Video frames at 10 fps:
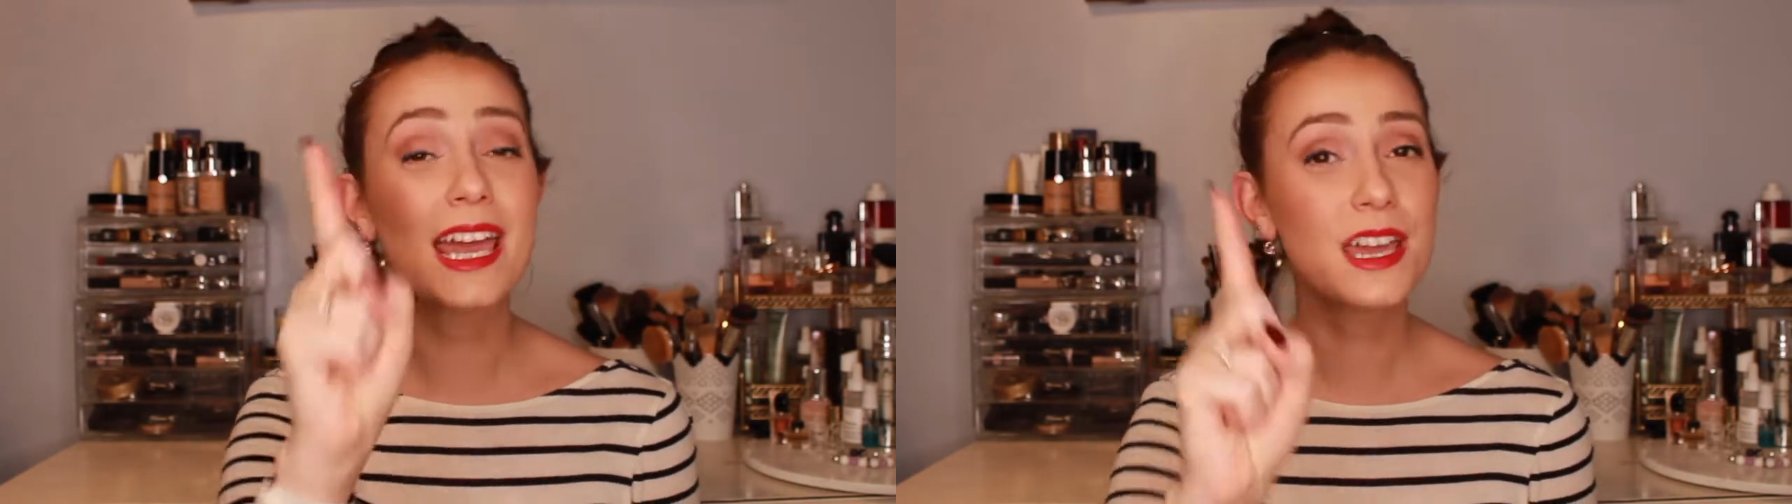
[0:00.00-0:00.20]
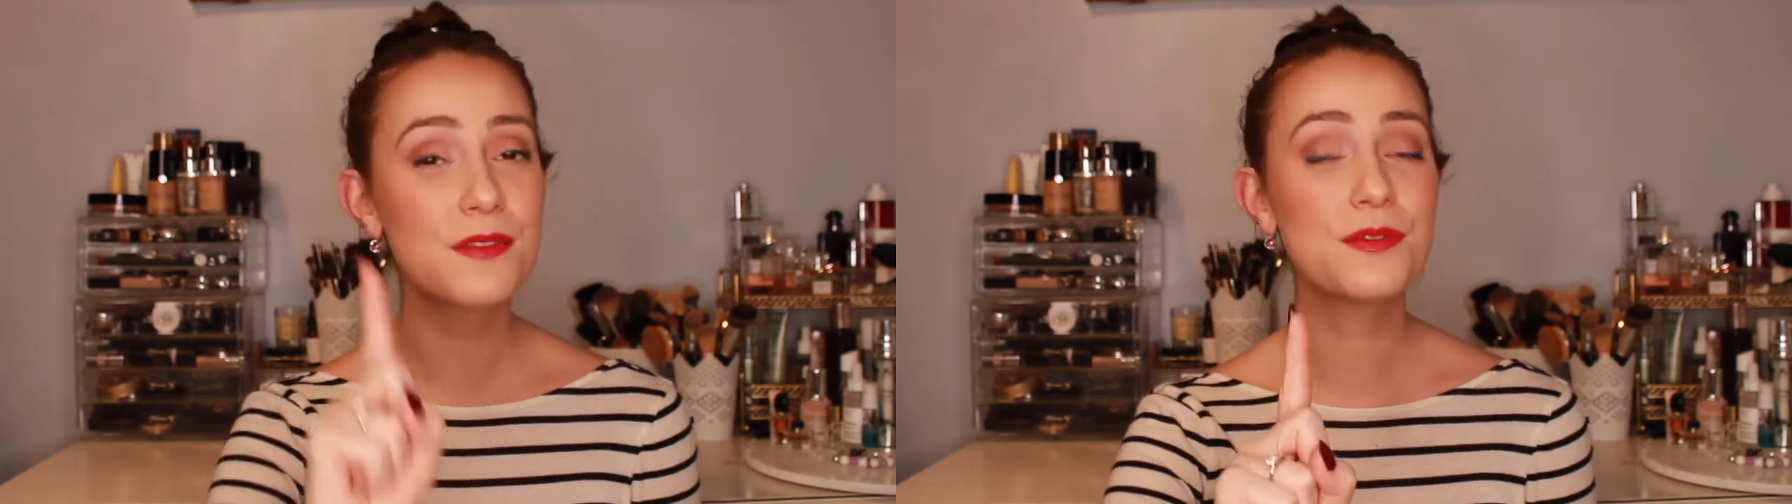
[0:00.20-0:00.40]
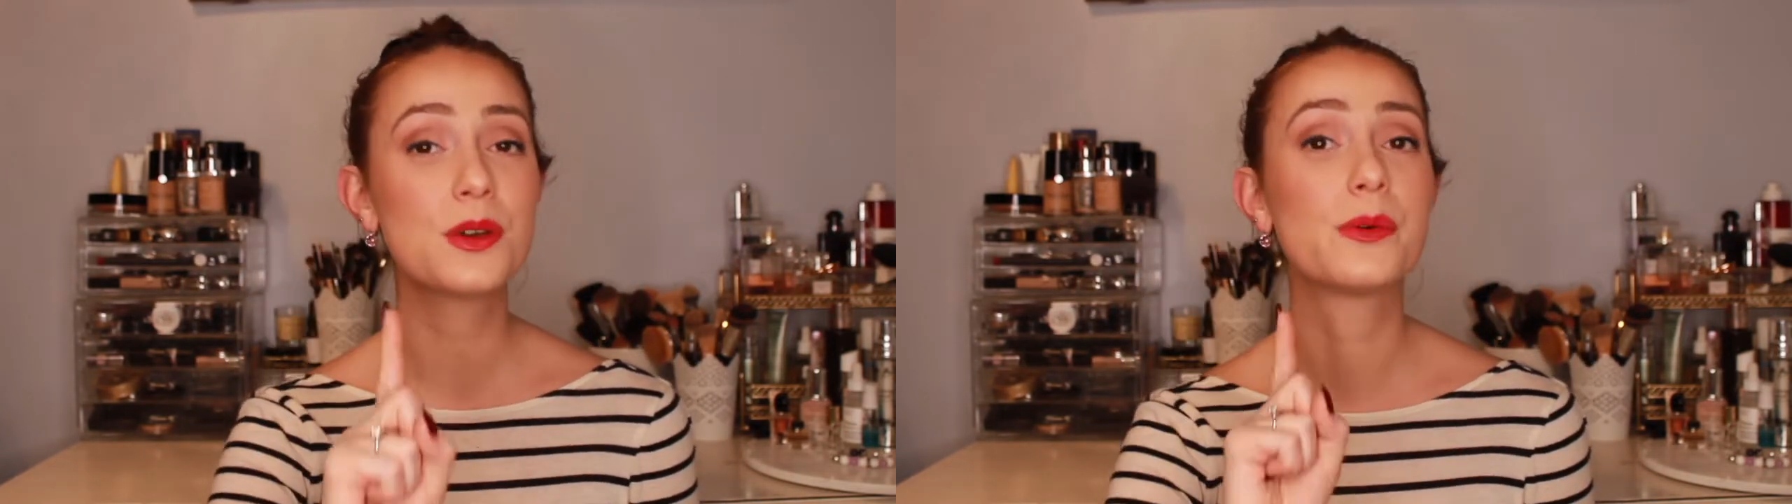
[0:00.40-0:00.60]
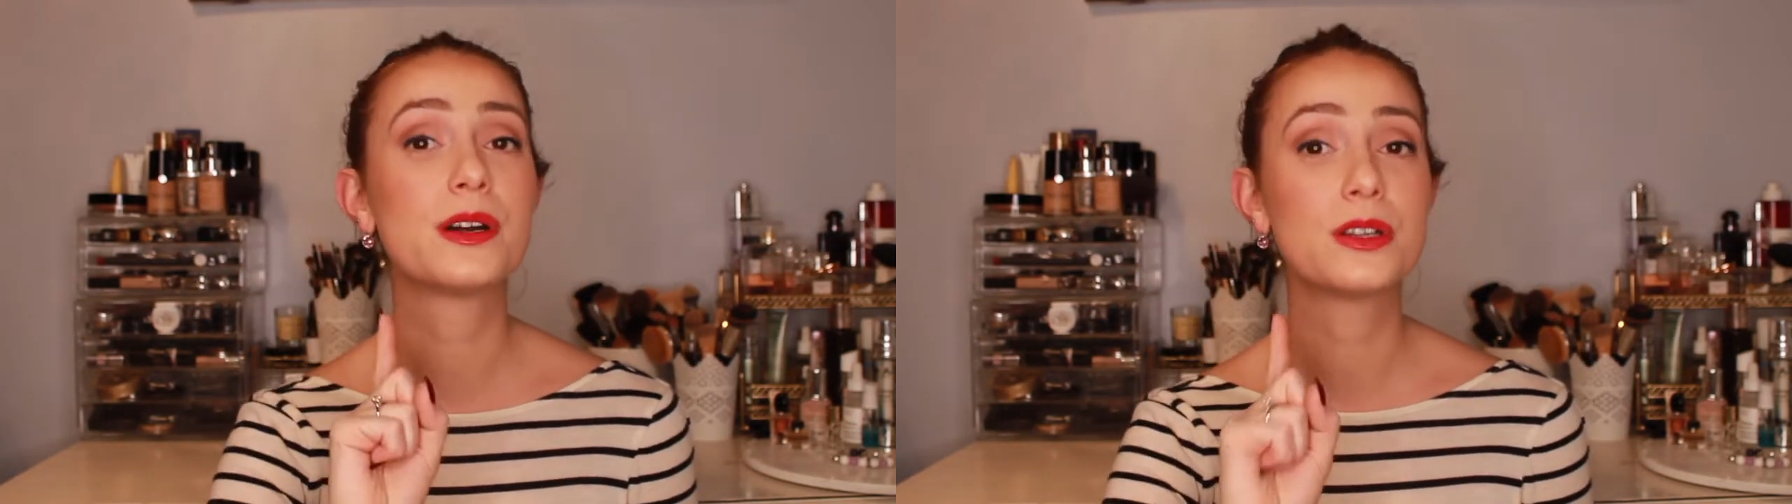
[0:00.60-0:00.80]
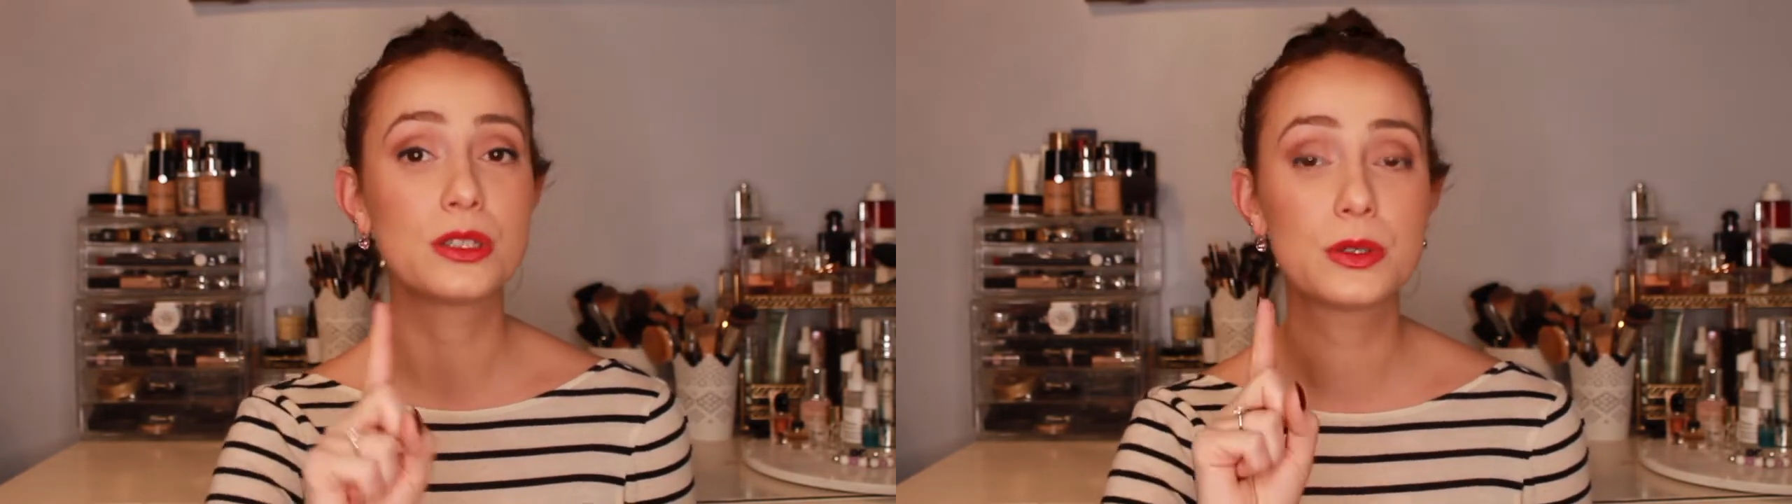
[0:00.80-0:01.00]
If you
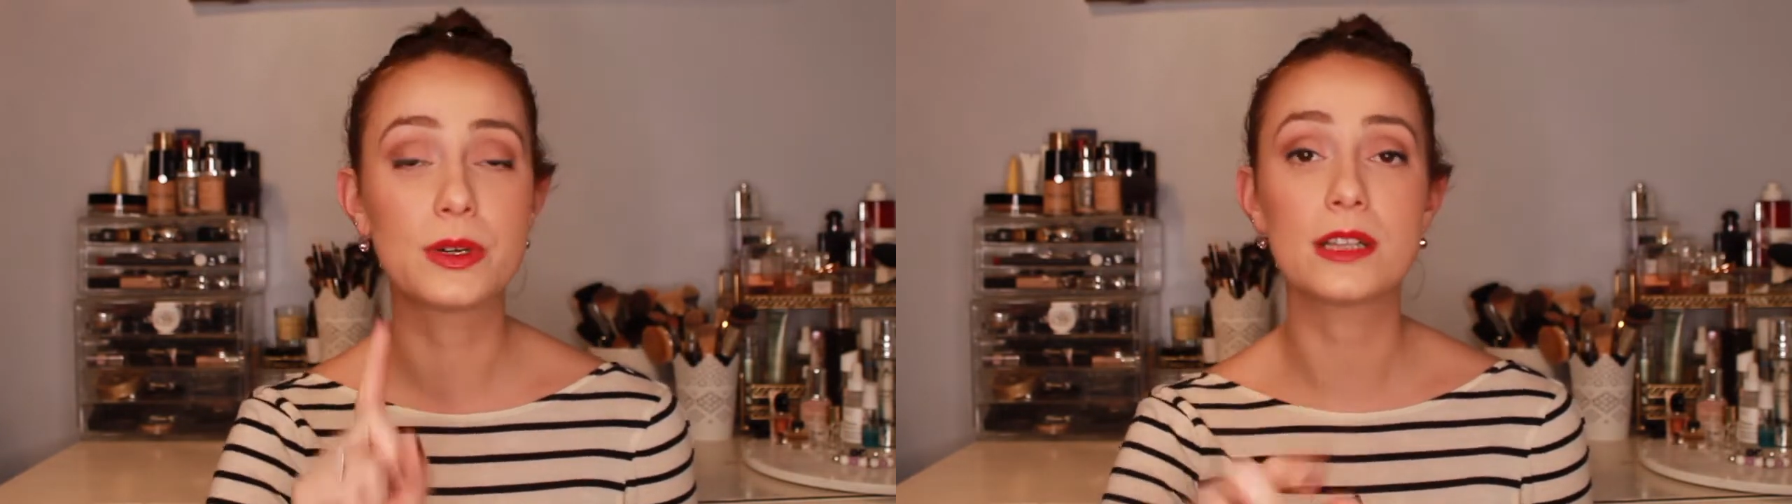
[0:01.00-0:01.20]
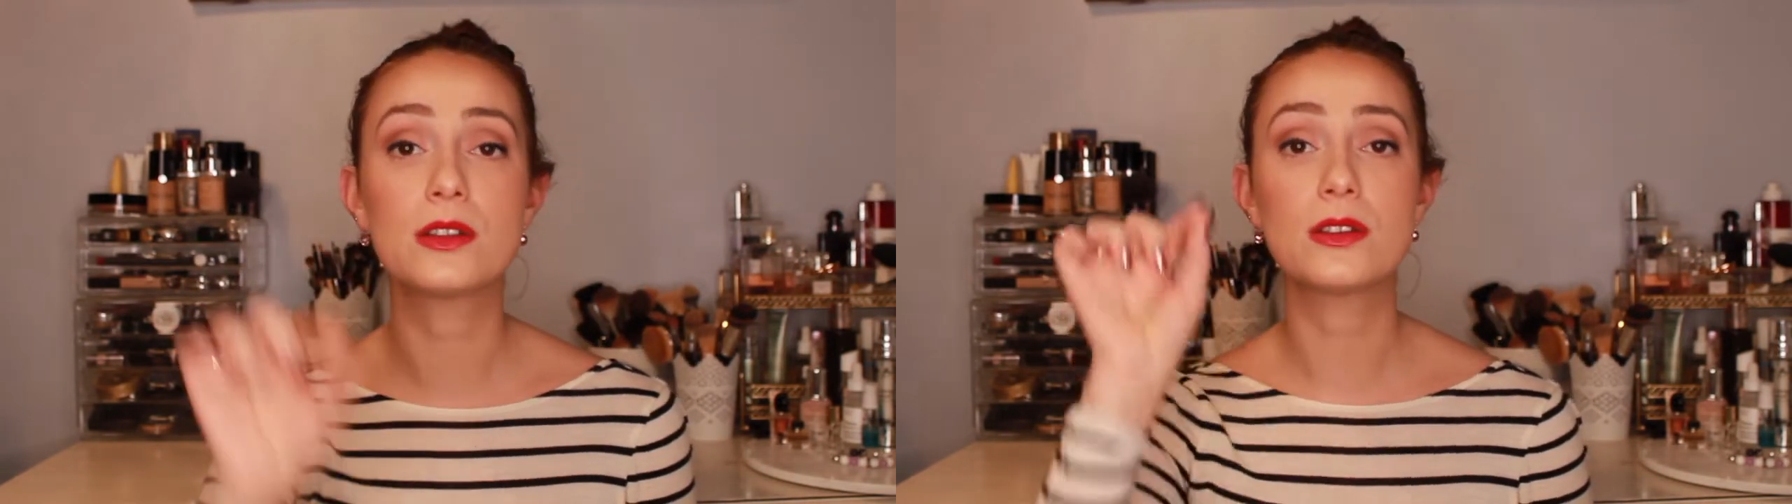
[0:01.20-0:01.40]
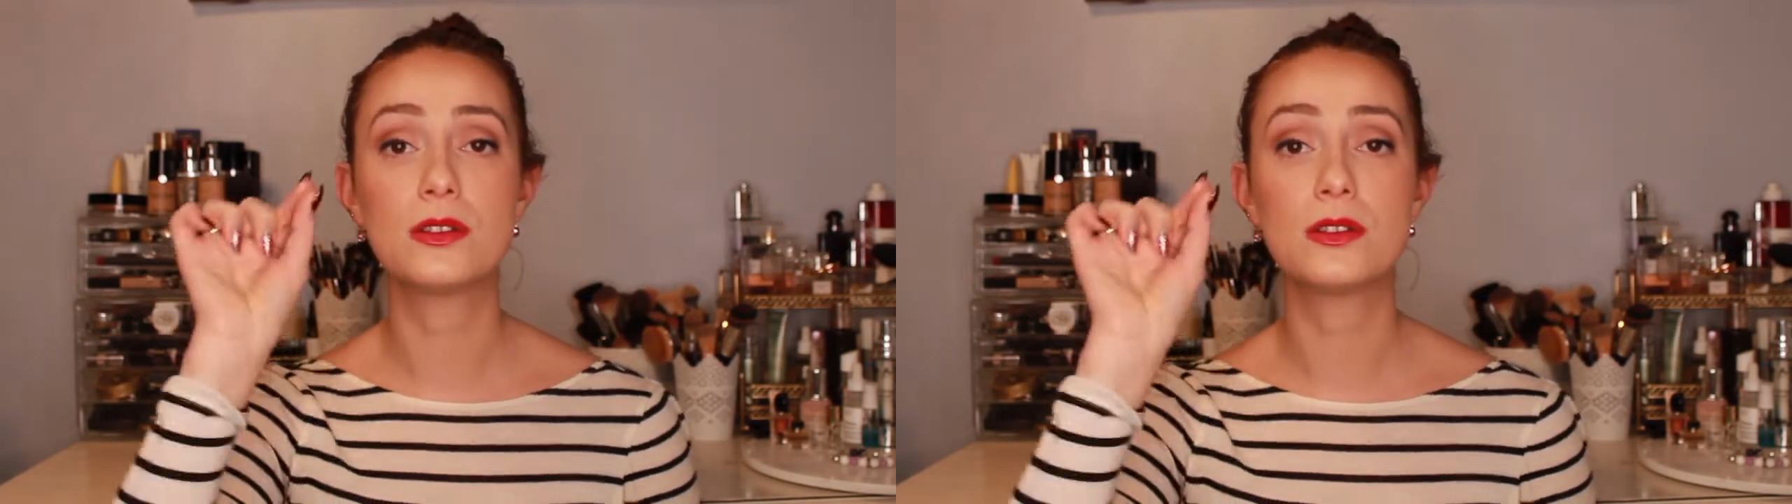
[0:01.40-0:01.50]
want to do it,